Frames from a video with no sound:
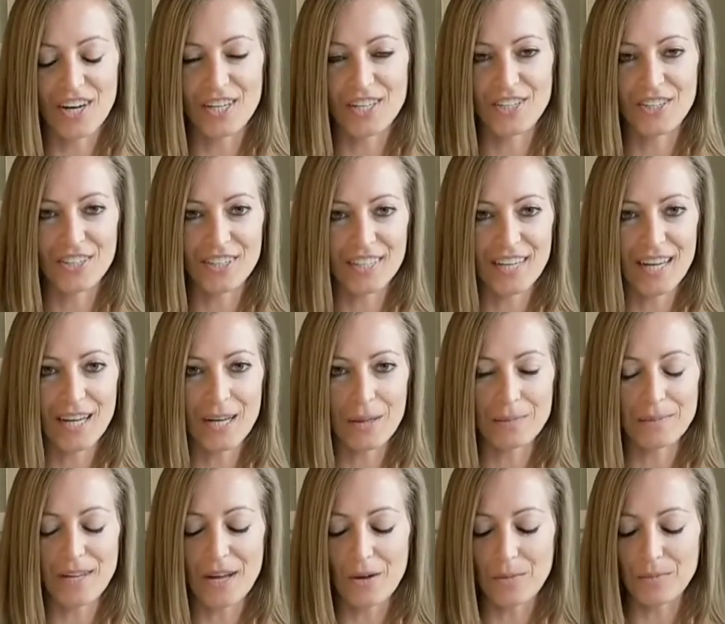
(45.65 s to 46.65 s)
and you're going to help
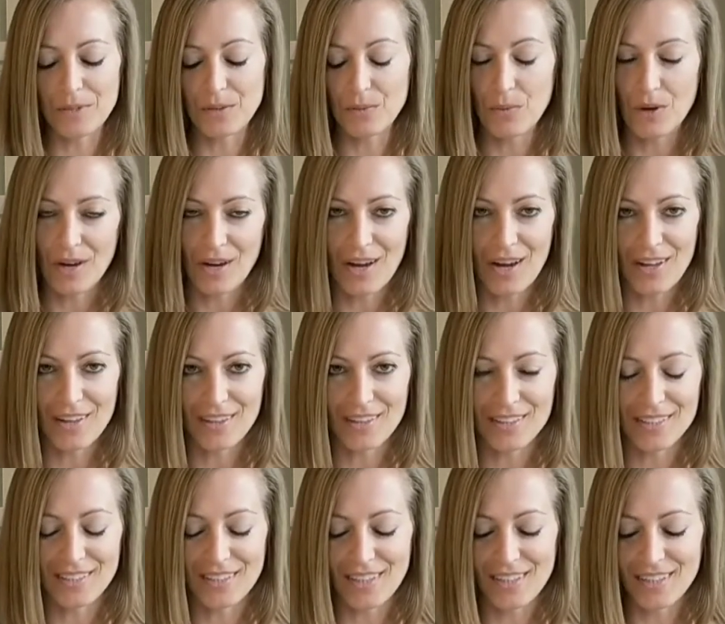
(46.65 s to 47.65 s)
tell me what colors
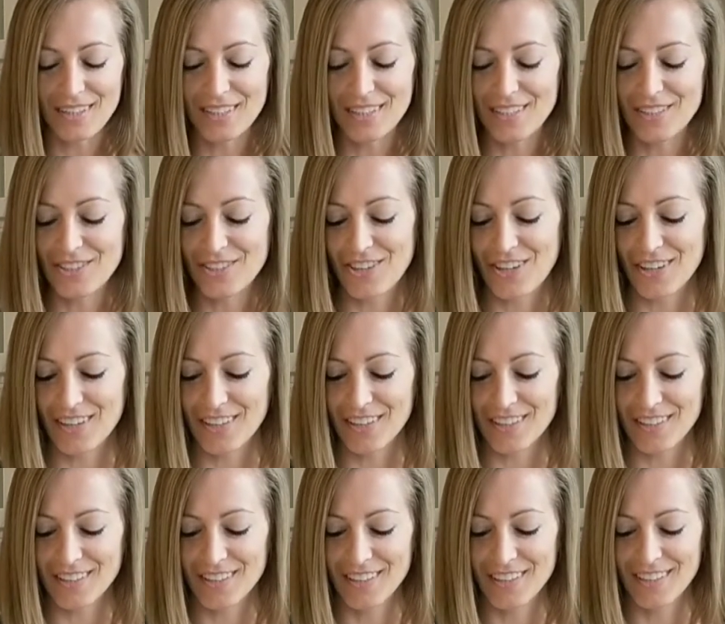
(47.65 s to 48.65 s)
are in each jar.
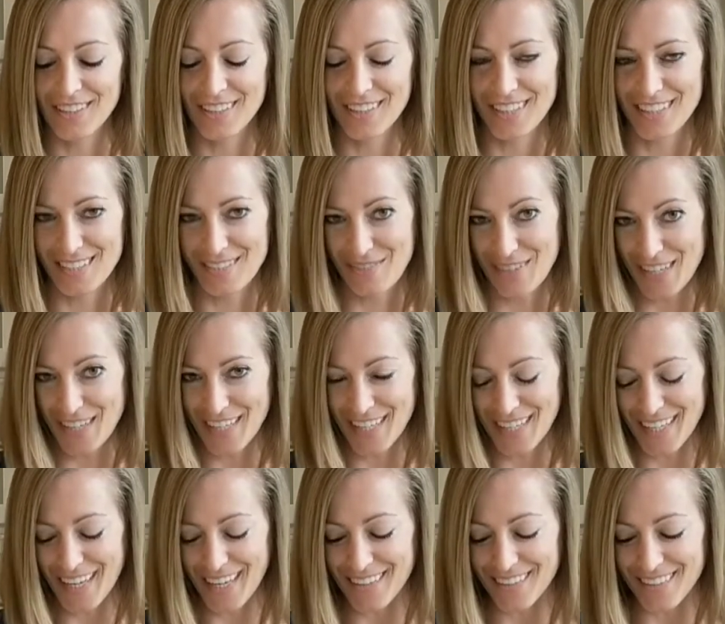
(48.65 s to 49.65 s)
Let's figure
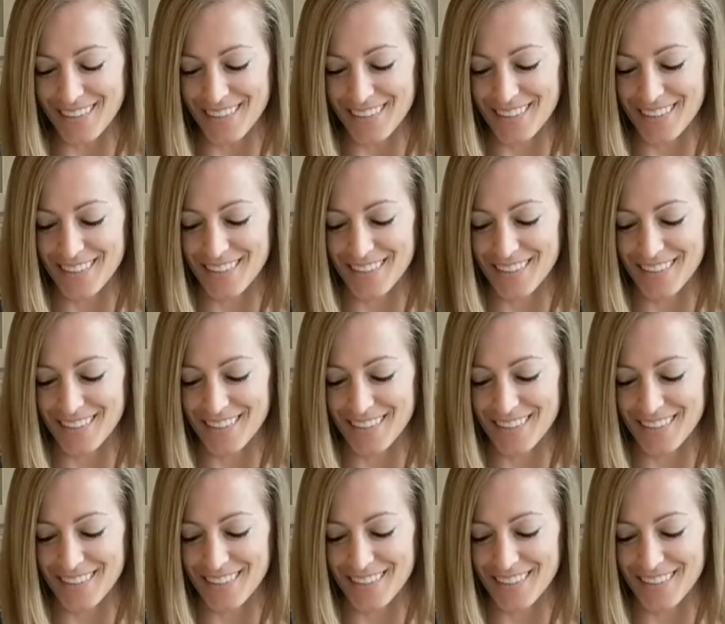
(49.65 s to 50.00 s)
it out.